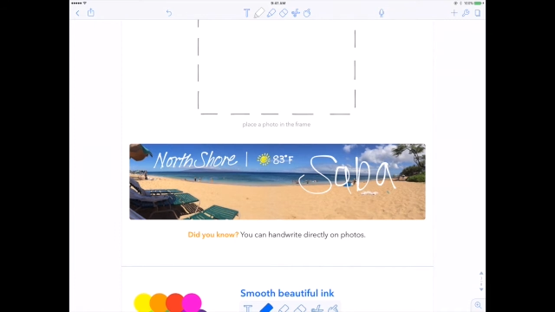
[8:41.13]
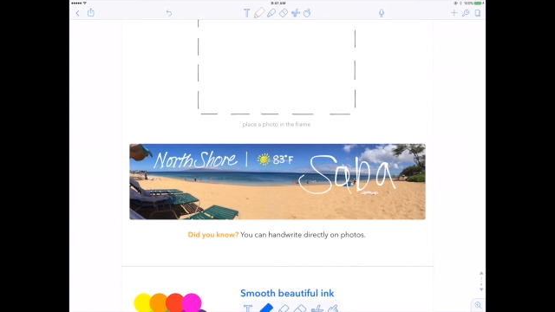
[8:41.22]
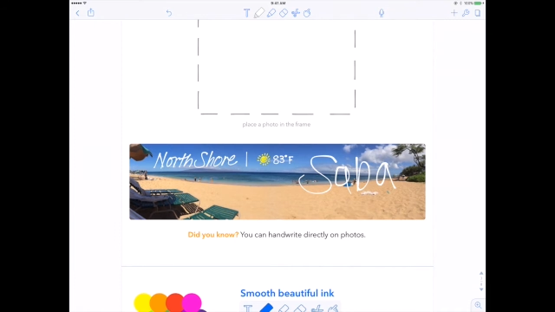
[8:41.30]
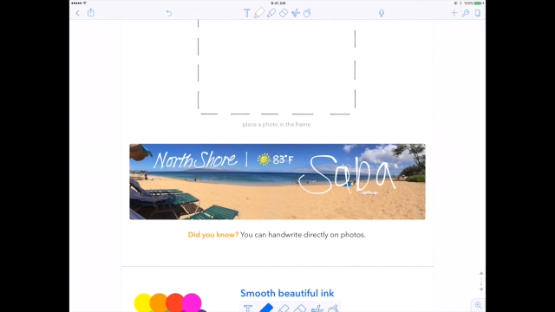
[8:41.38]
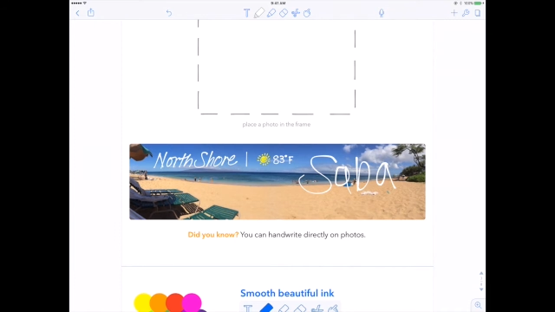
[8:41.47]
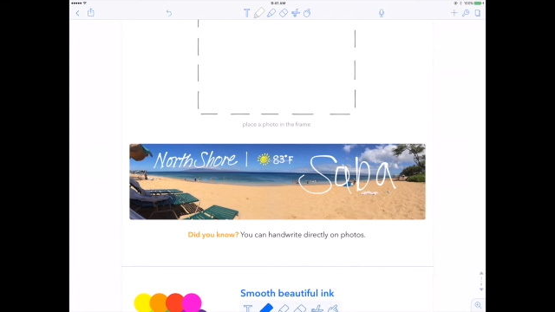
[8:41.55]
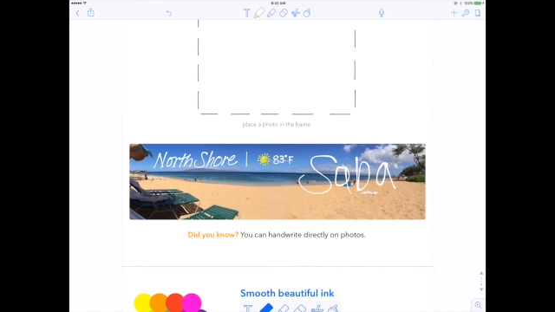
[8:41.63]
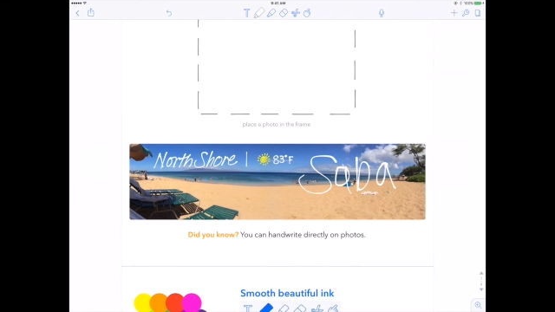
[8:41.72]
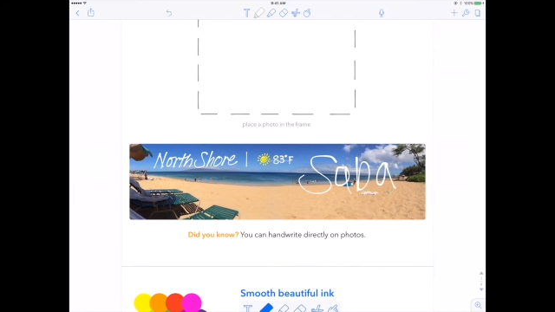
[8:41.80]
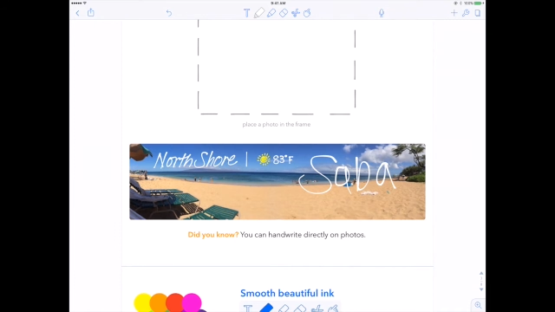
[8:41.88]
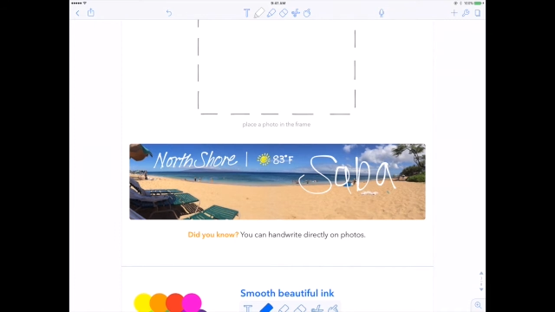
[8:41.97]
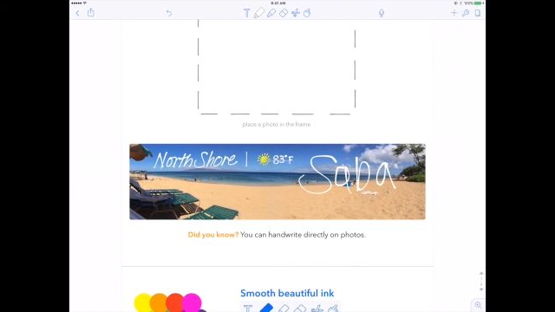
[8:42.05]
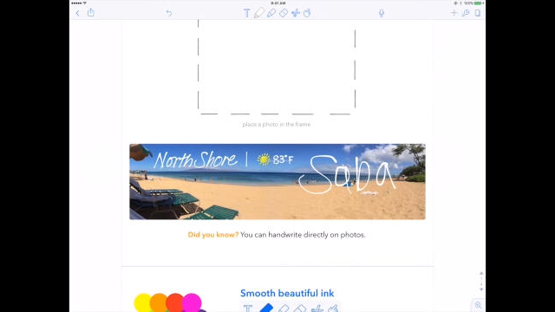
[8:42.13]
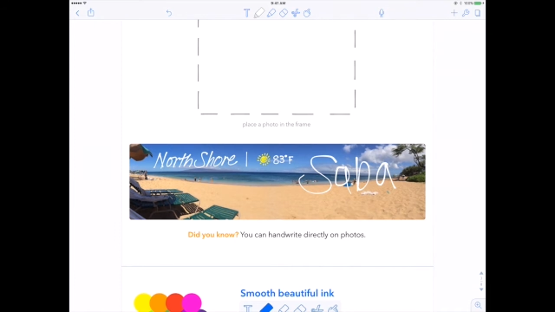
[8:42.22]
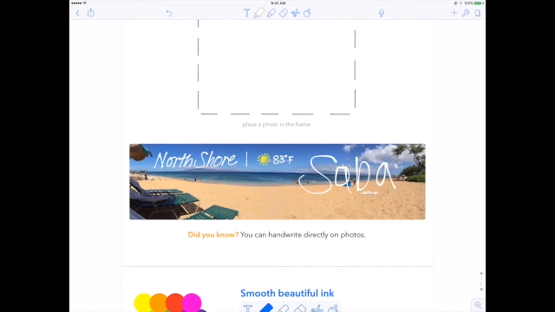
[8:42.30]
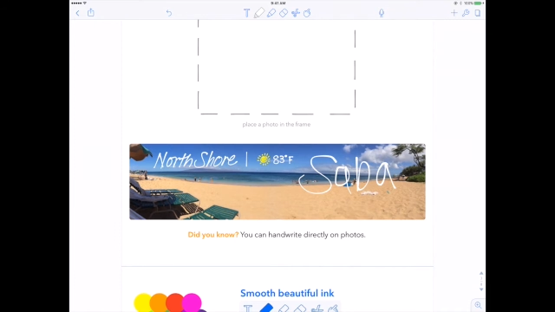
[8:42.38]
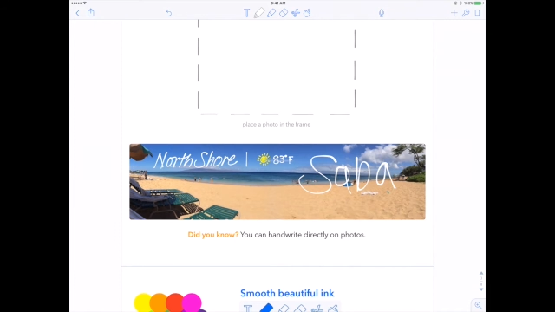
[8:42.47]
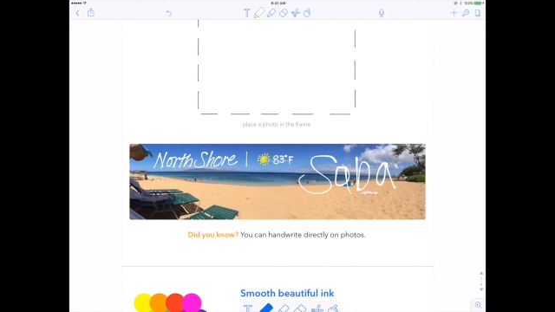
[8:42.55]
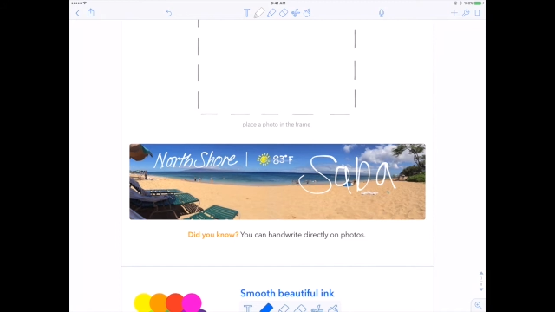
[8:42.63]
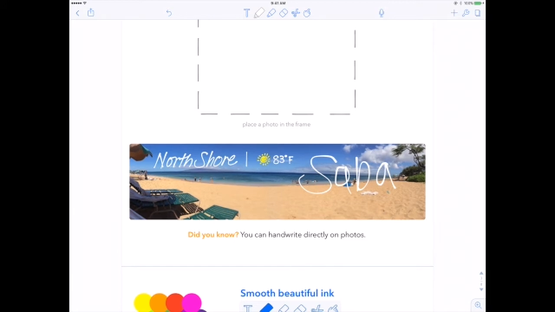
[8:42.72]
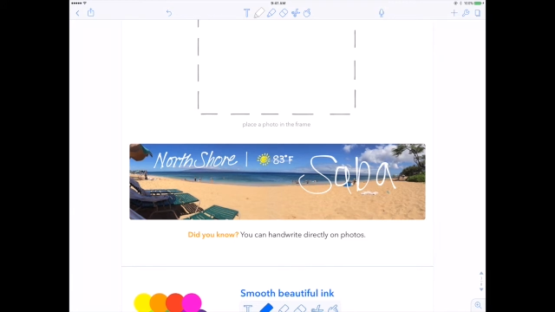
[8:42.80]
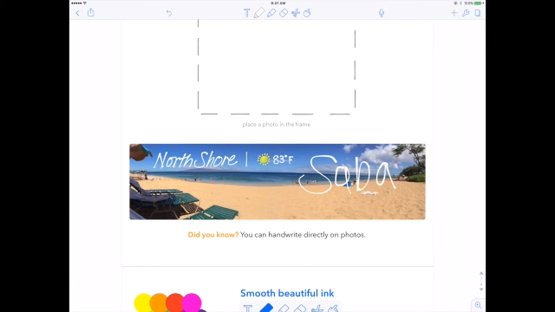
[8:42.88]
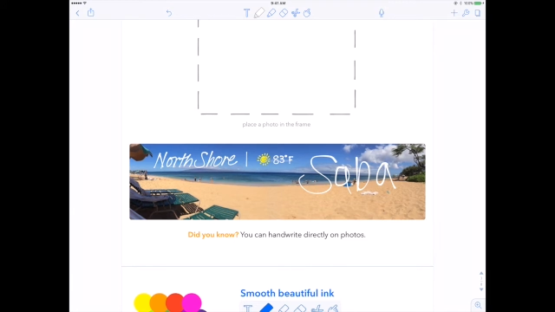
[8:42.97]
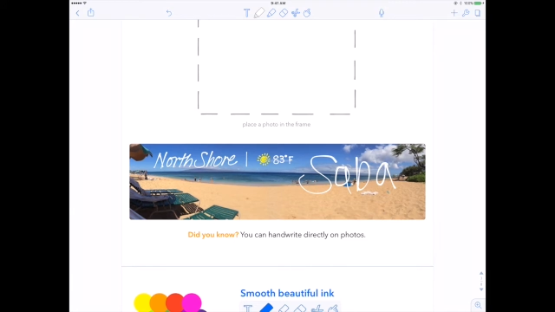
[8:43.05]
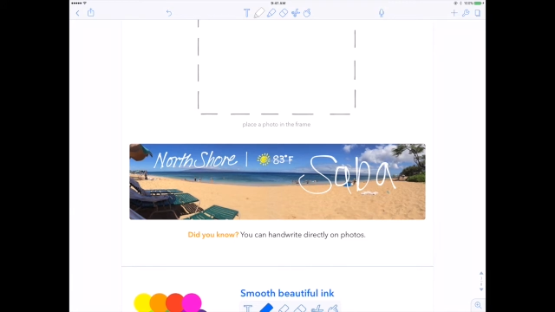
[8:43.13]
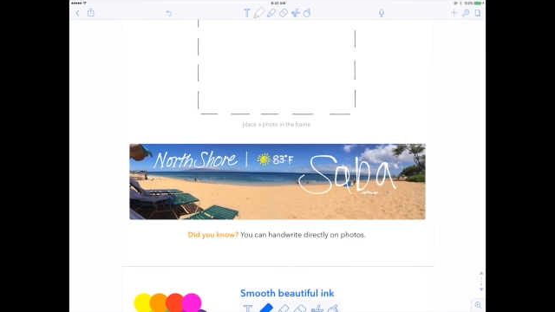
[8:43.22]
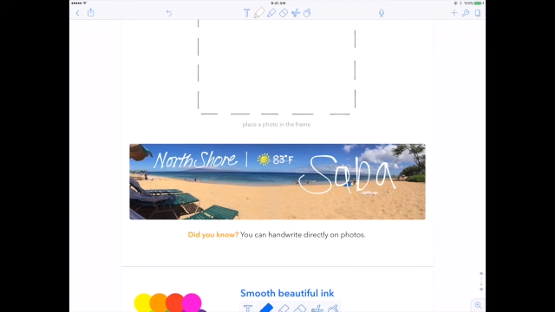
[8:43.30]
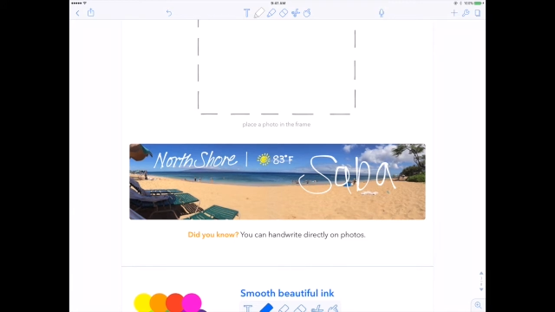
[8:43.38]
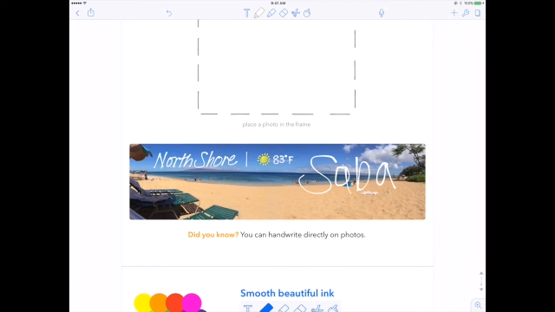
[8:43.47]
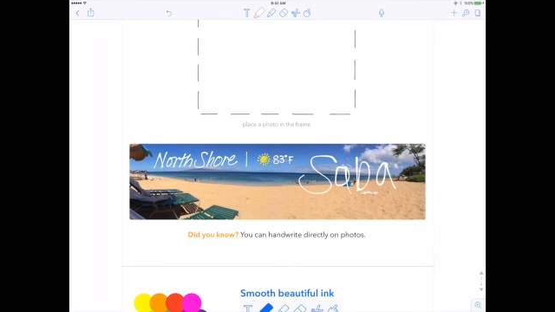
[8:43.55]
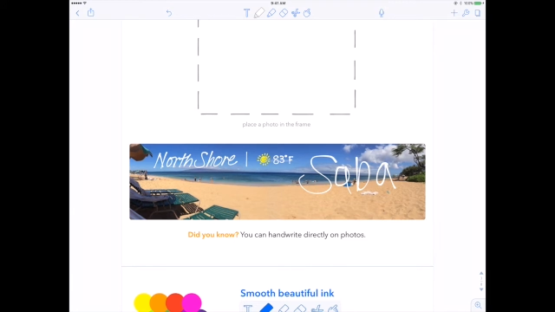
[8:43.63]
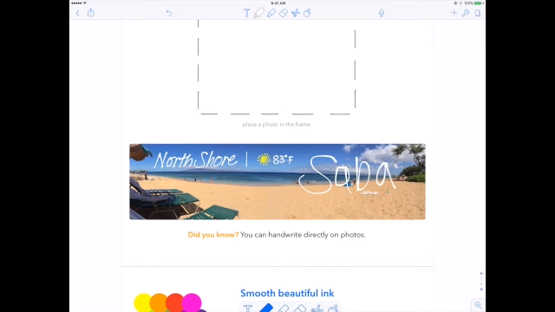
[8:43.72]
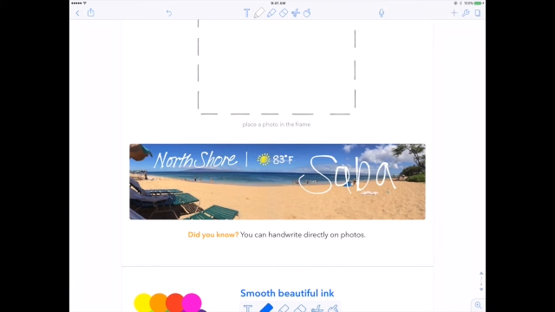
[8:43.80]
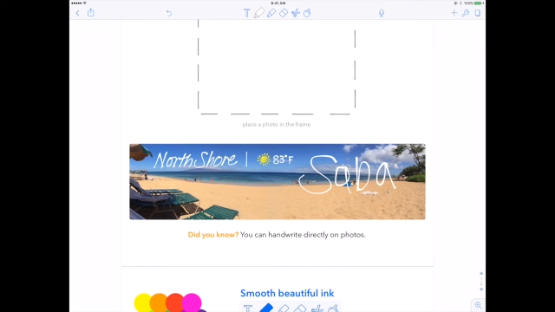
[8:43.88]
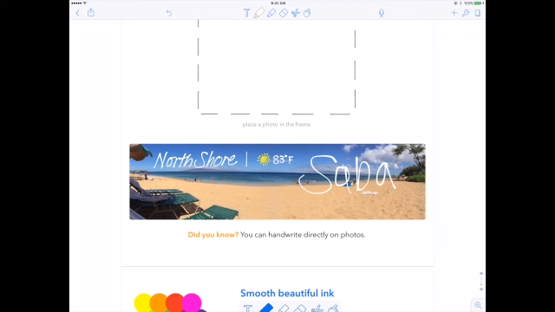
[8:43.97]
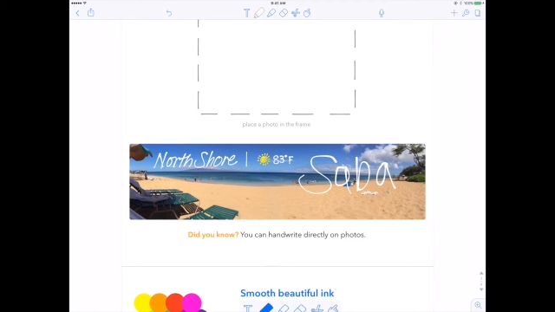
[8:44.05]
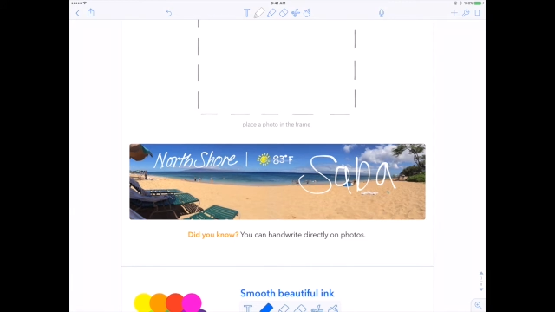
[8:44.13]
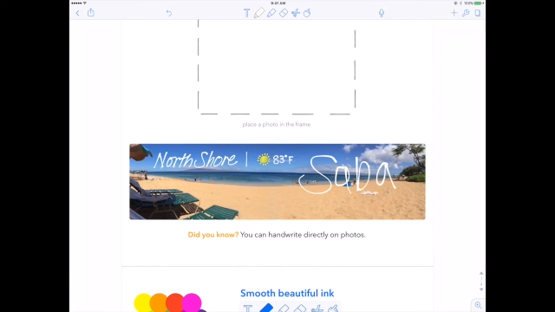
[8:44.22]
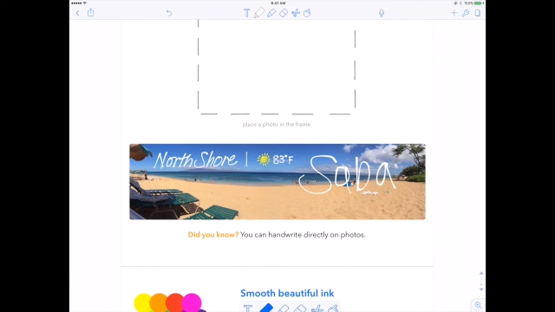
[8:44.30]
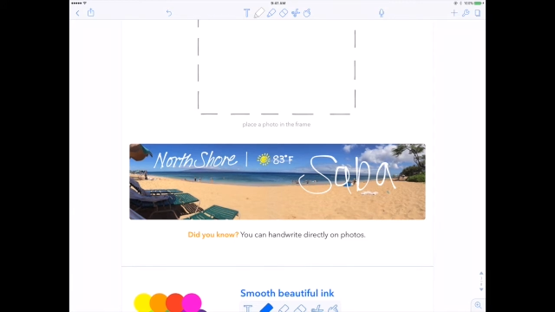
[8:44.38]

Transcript: Nobody's mouth can be seen.